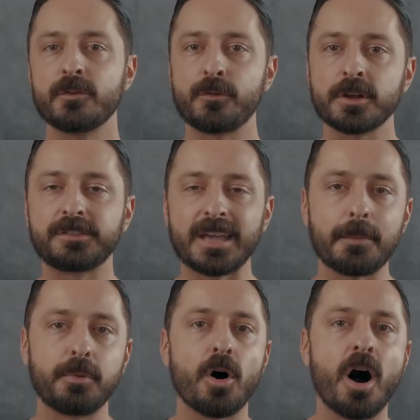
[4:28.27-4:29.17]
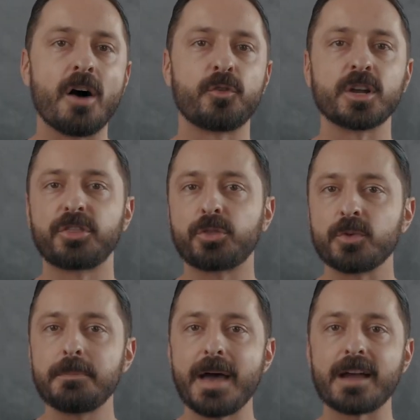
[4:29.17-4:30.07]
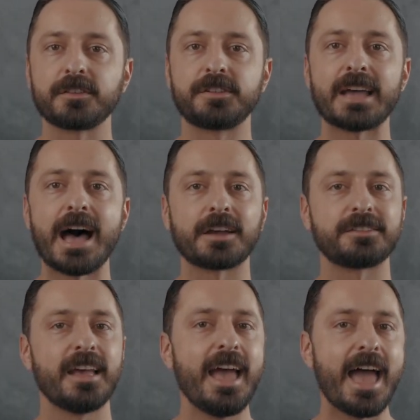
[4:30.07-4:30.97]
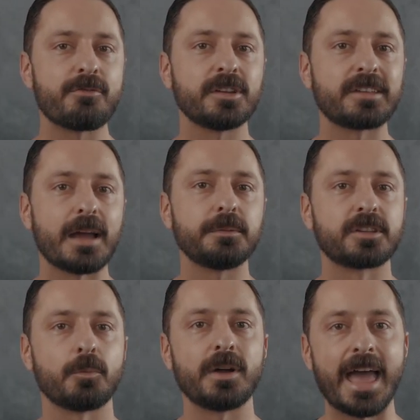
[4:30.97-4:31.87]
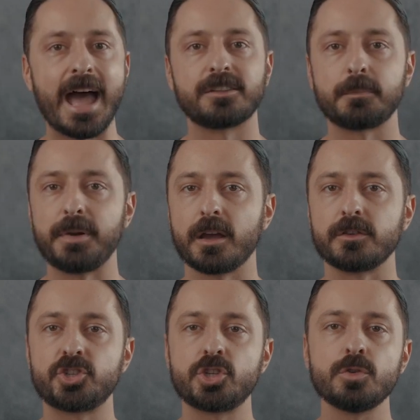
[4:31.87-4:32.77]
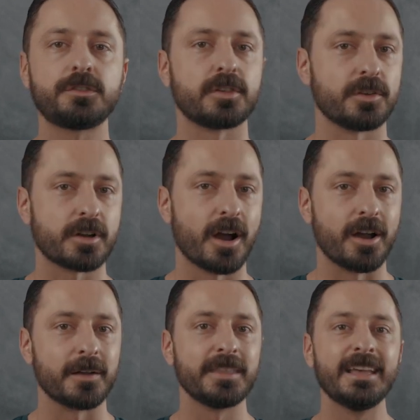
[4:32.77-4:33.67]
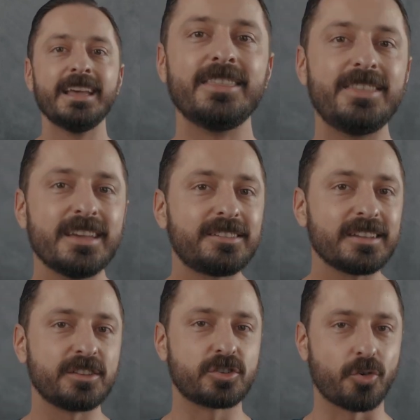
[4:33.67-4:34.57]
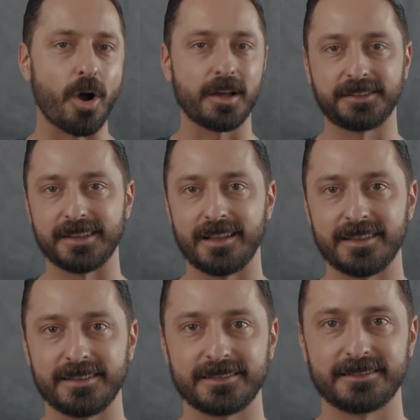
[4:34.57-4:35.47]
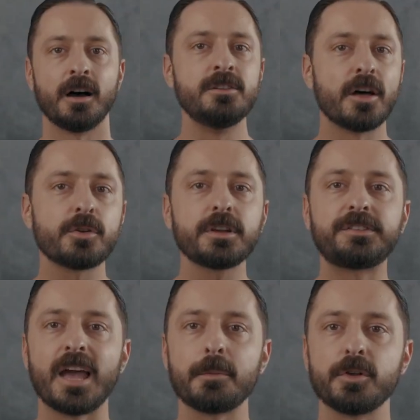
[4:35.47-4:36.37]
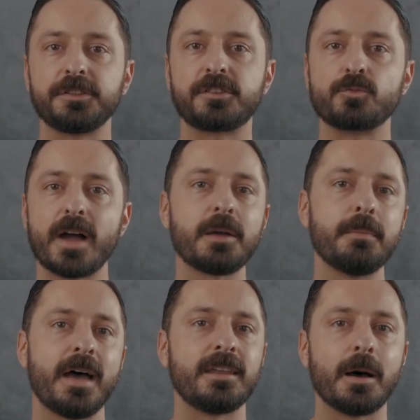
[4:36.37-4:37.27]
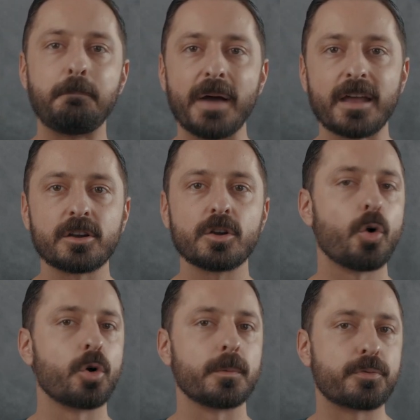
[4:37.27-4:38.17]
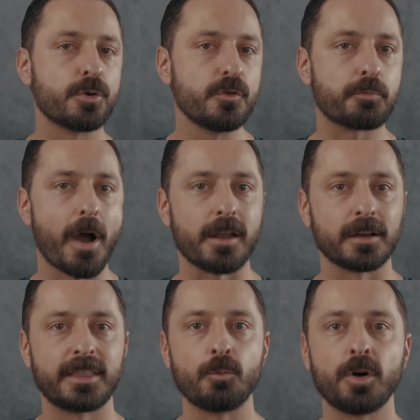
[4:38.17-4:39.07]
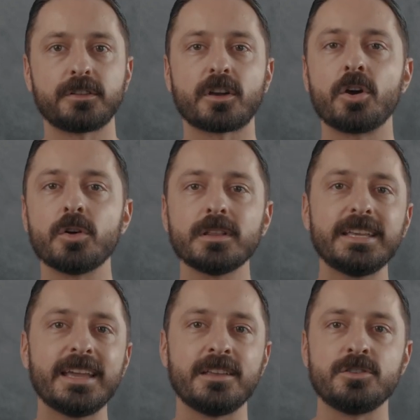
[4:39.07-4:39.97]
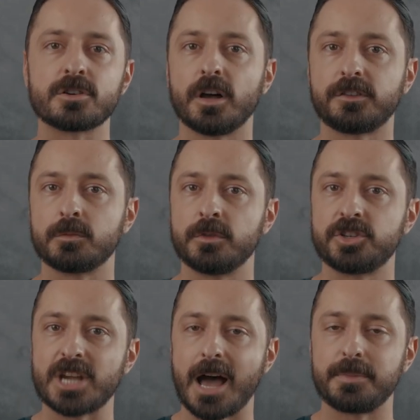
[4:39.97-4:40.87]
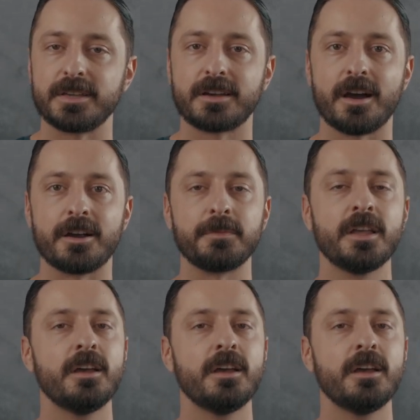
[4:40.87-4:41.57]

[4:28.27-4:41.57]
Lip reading: For example, offering a 3-pack of socks every time someone adds a pair of shoes to their cart. This is cross-selling. Another example is to recommend a better or improved product than what's currently in your customer's shopping cart.